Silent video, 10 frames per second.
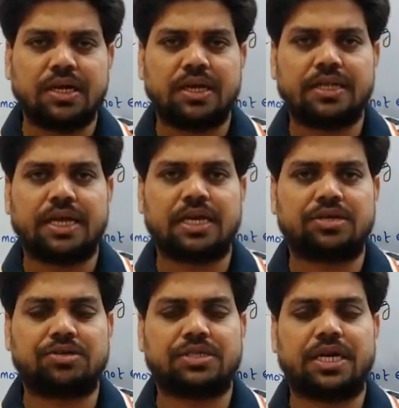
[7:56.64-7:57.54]
in the
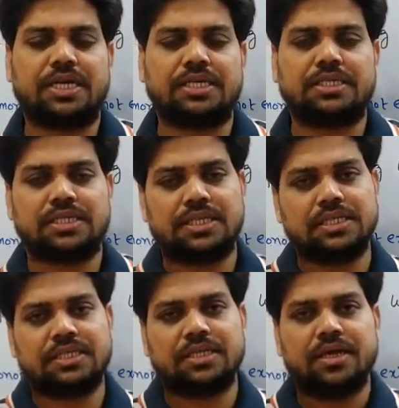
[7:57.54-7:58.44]
electrostatics
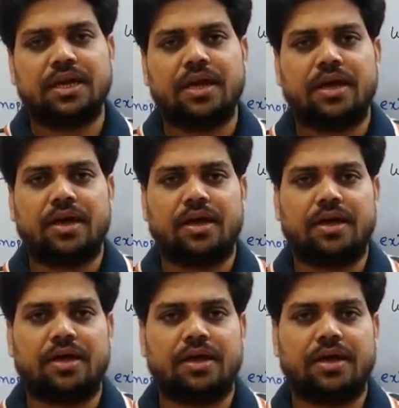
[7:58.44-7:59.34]
is
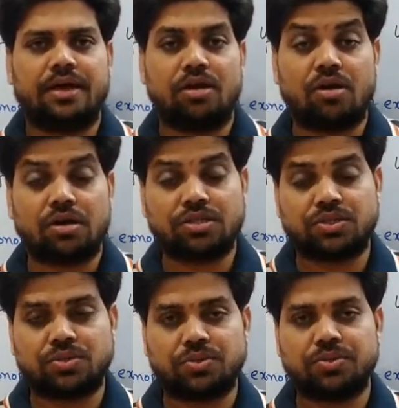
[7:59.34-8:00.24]

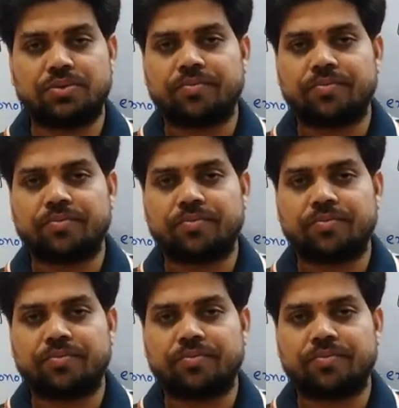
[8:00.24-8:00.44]
analogous to